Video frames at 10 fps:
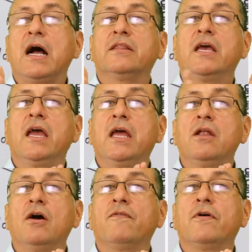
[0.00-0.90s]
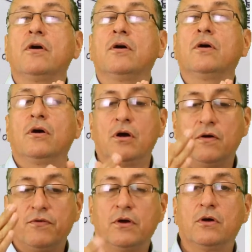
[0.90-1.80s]
At the end of uh,
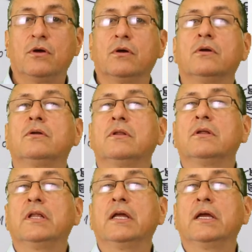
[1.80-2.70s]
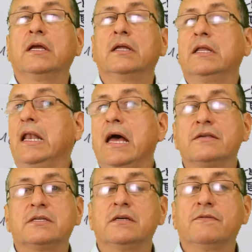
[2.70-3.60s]
of uh, the the
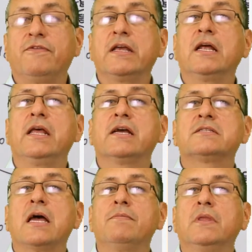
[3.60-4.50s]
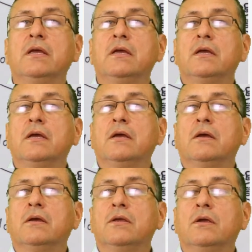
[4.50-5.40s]
last uh, final exam,
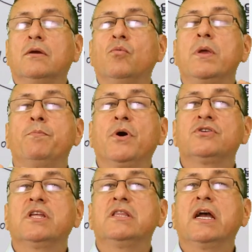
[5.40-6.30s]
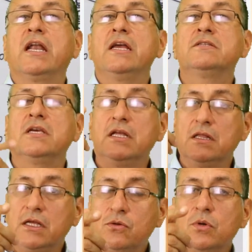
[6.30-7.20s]
we posted the grades
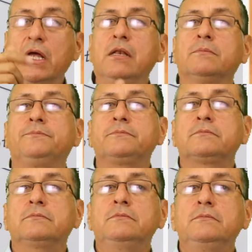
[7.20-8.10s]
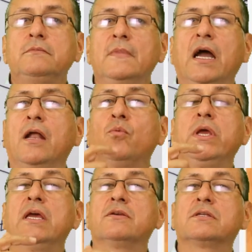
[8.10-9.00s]
in D twelve, and
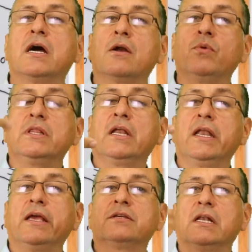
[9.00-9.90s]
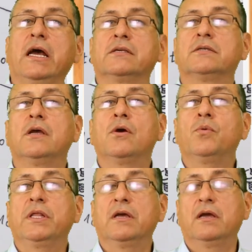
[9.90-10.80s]
we start with the next class.
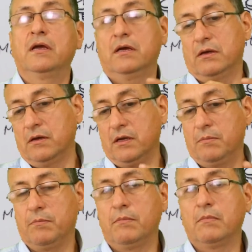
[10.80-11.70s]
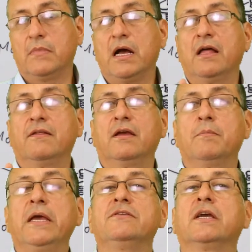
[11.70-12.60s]
With the uh, uh,
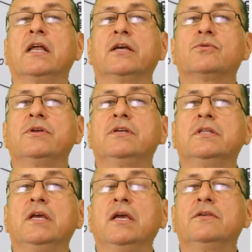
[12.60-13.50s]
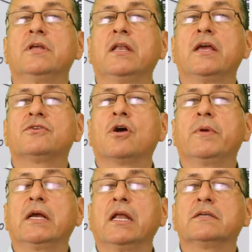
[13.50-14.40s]
basic electricity is the next
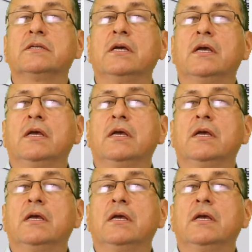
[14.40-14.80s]
coming class.